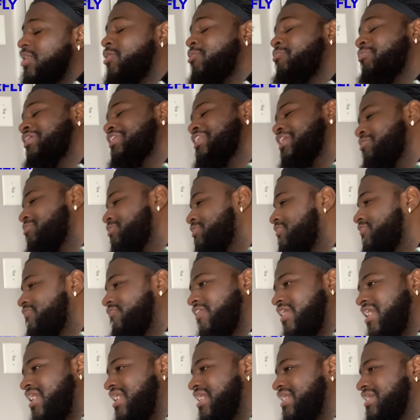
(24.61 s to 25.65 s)
Oh, my day was
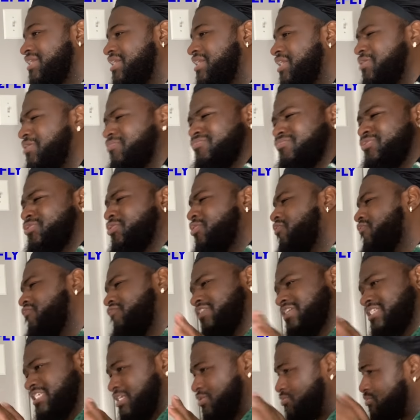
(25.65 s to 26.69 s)
fine. No
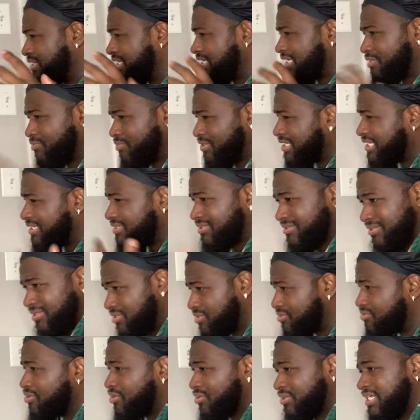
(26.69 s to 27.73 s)
offense. Can we,
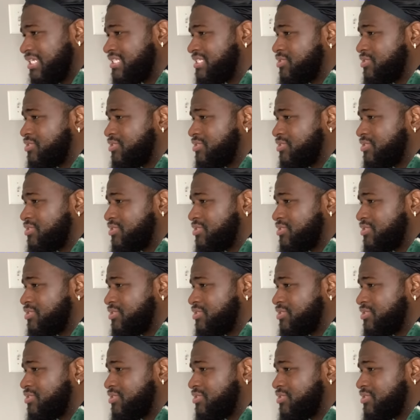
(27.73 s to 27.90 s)
you know, get